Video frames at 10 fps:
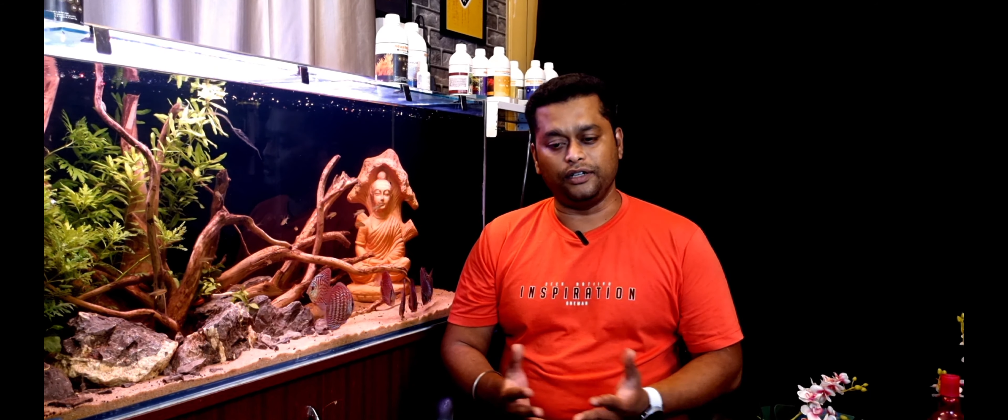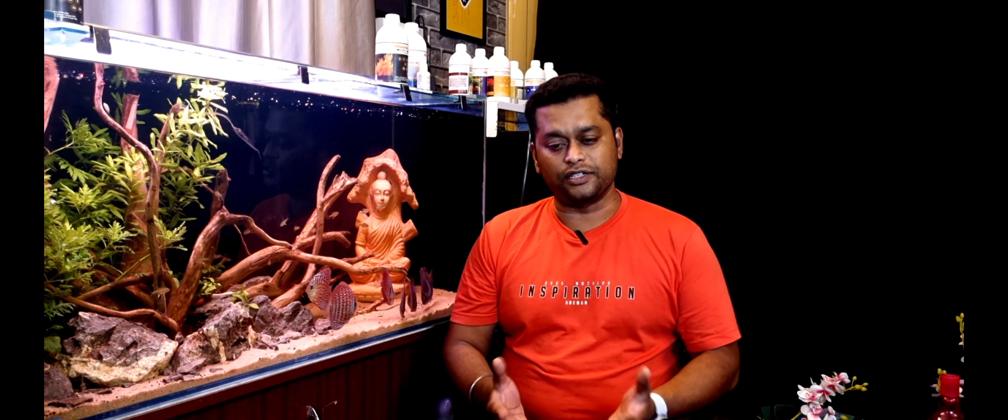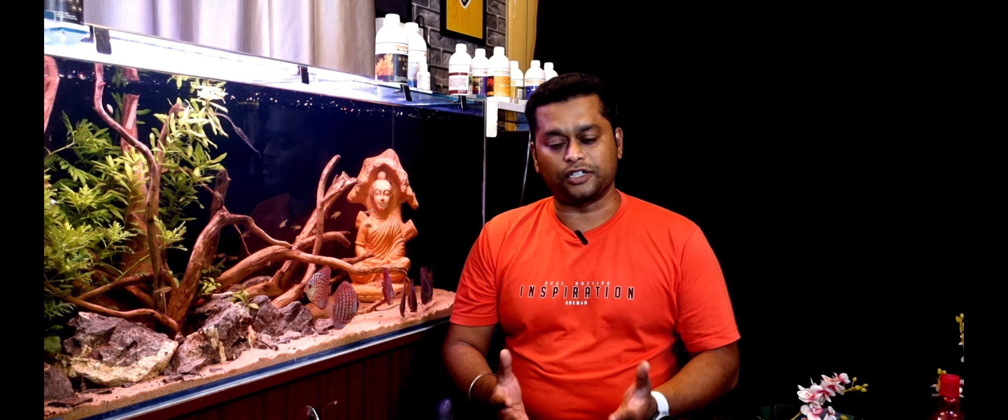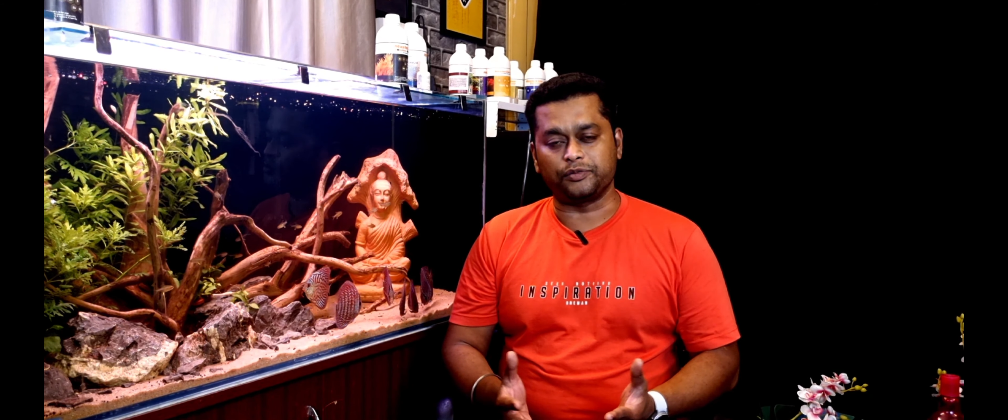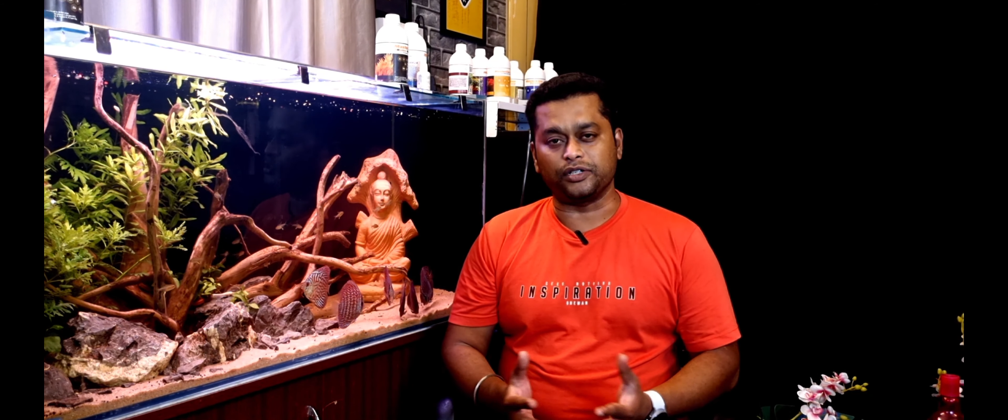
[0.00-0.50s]

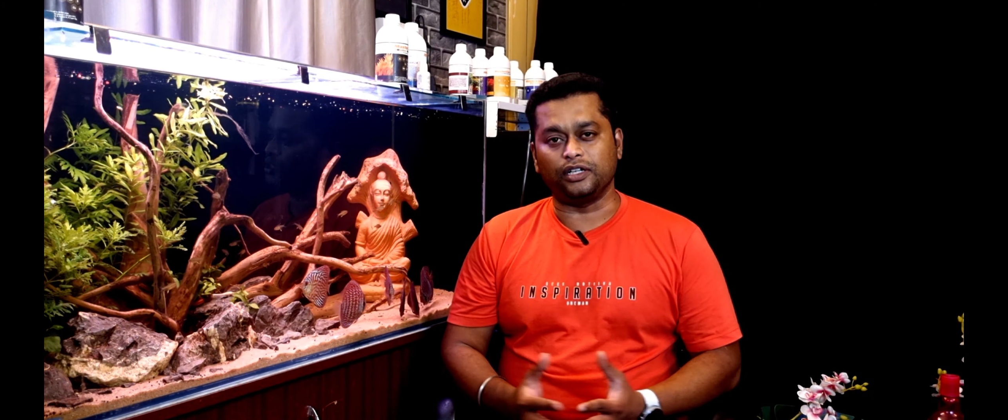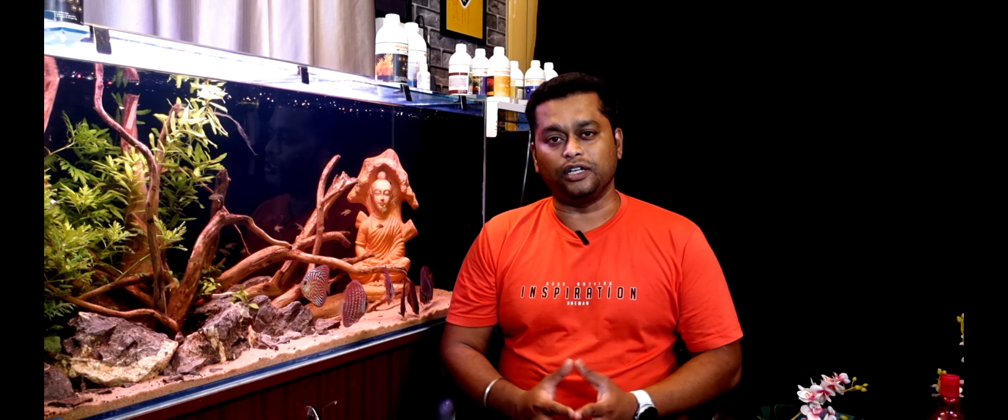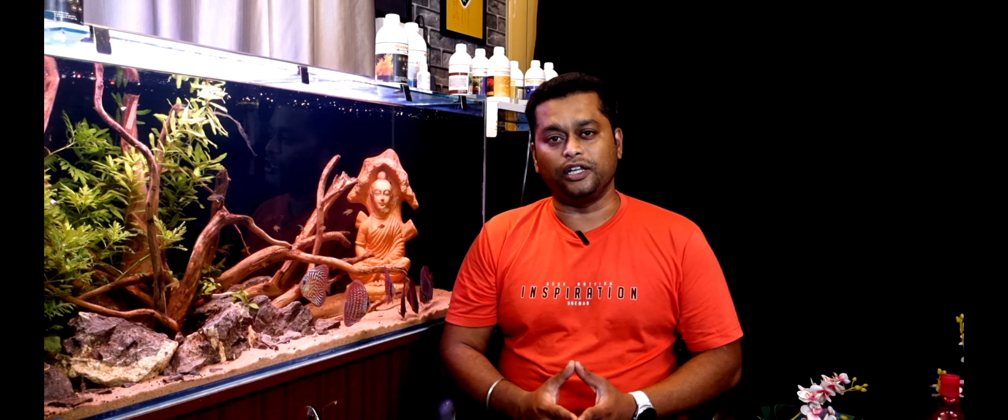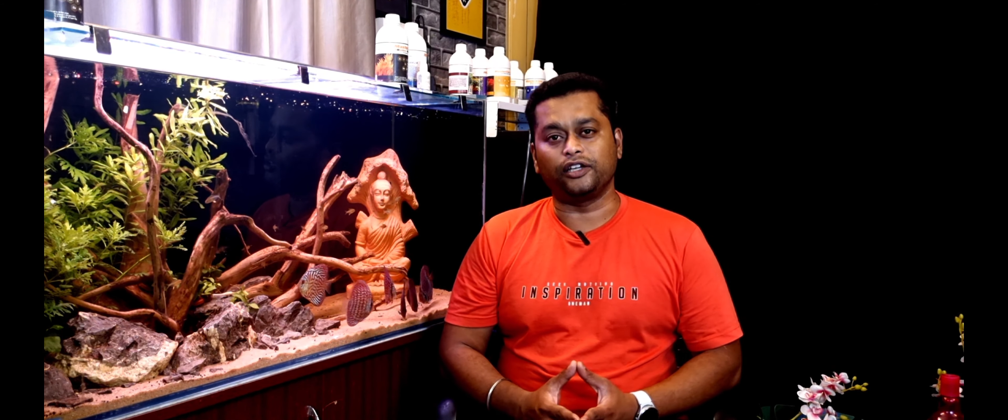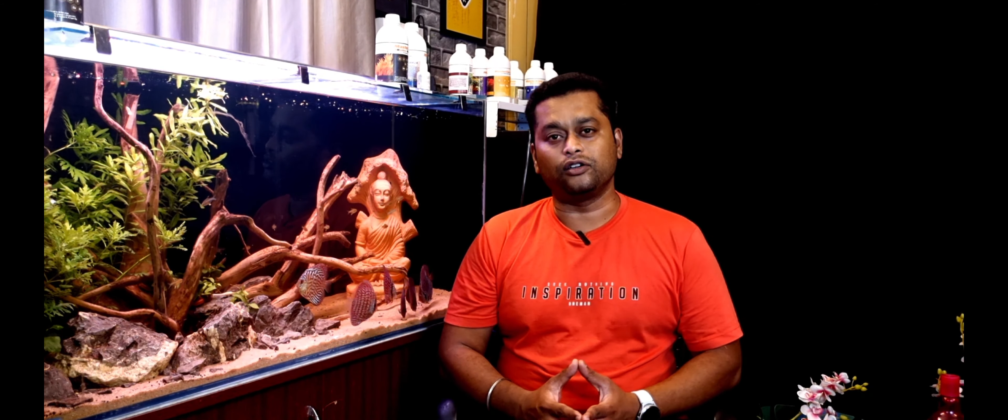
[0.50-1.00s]
Description la
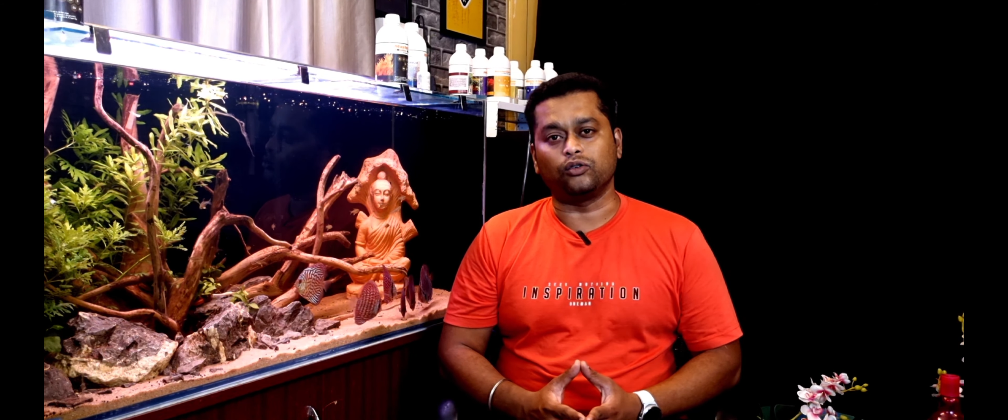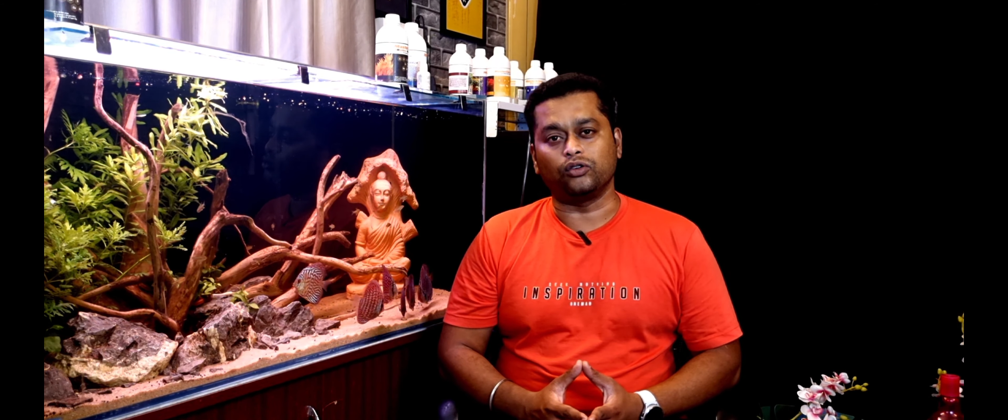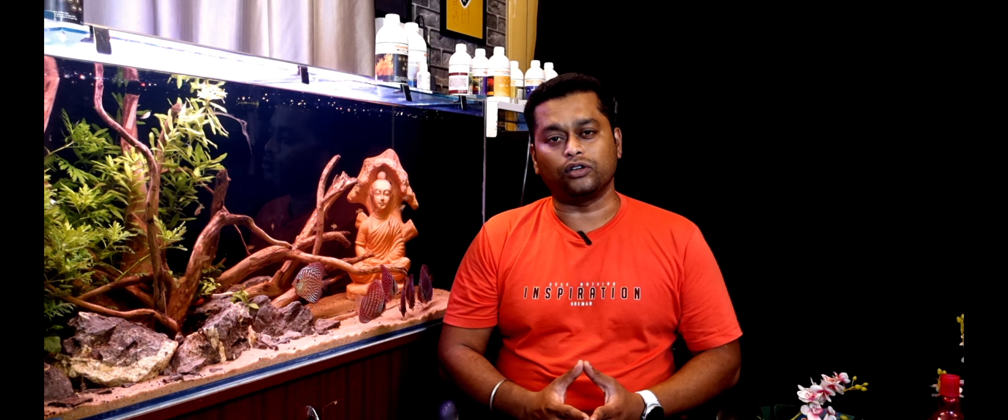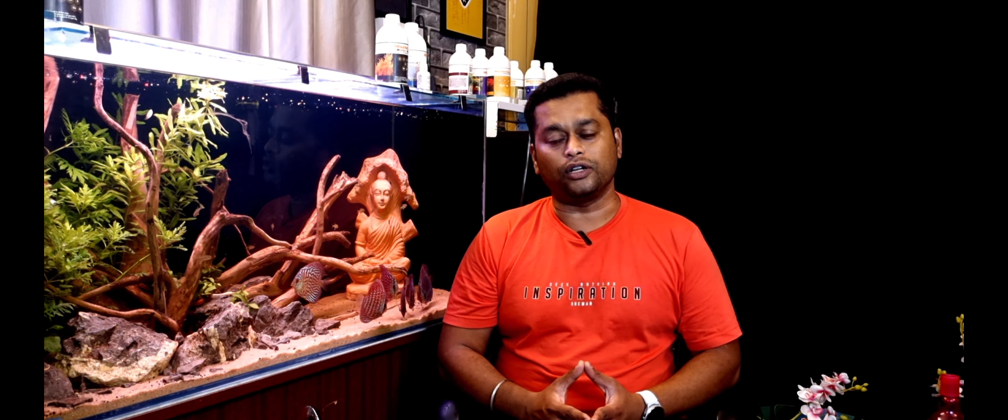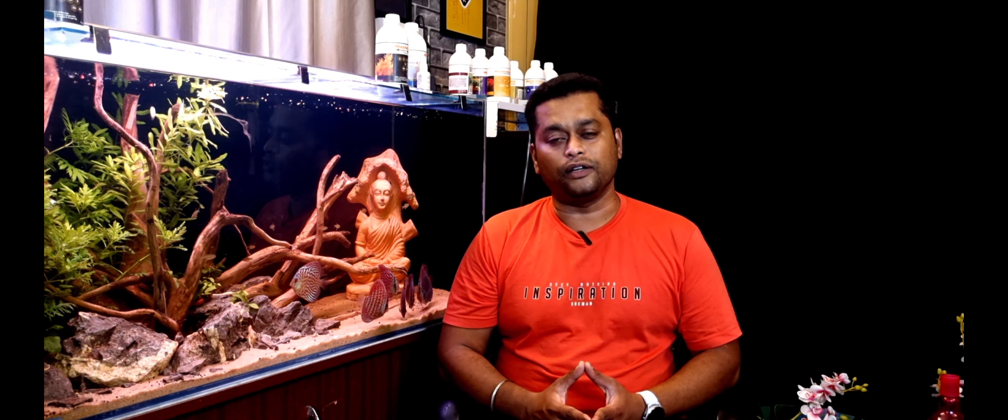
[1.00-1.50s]
link
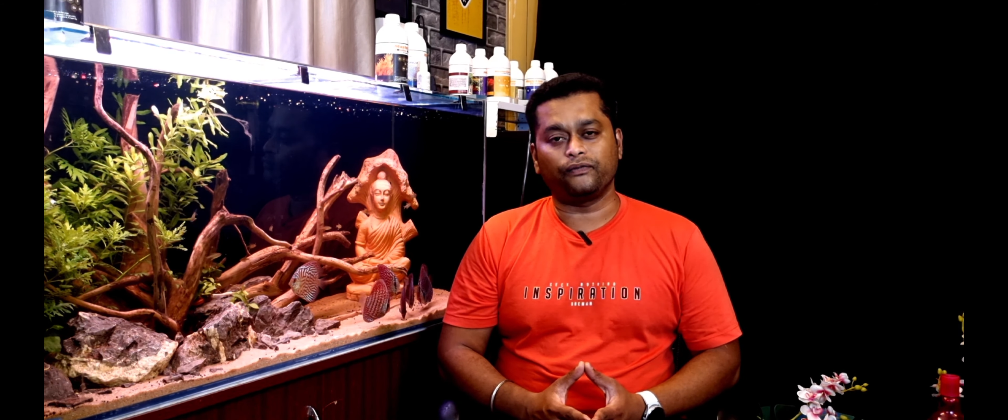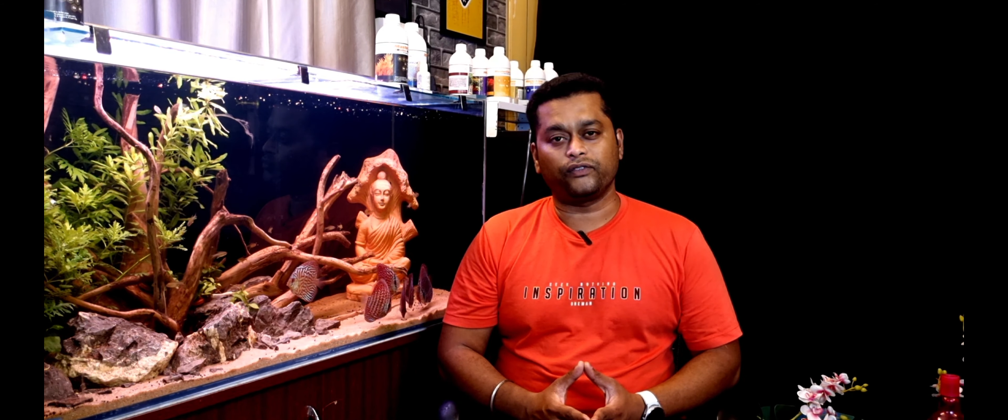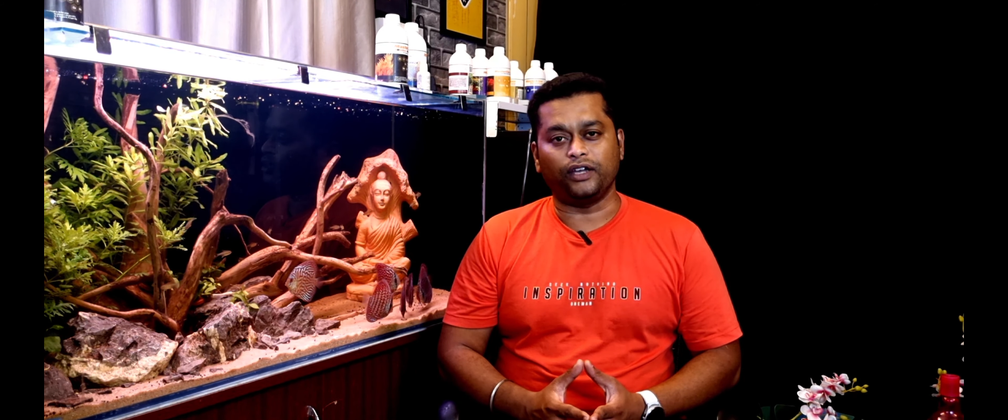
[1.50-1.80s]
kudukuren.